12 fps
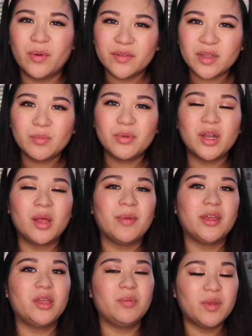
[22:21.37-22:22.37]
was gonna put it on
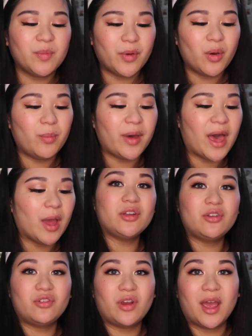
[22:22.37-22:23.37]
my Cupid's bow, but I had
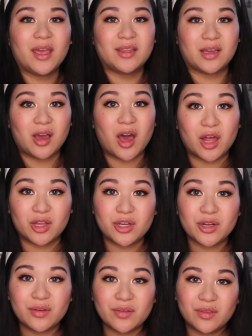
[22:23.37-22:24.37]
to try the
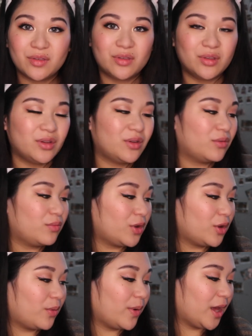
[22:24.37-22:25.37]
colors
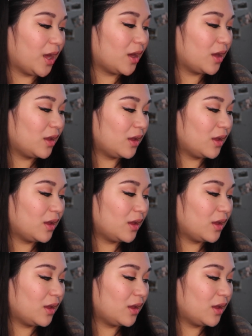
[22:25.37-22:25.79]
real quick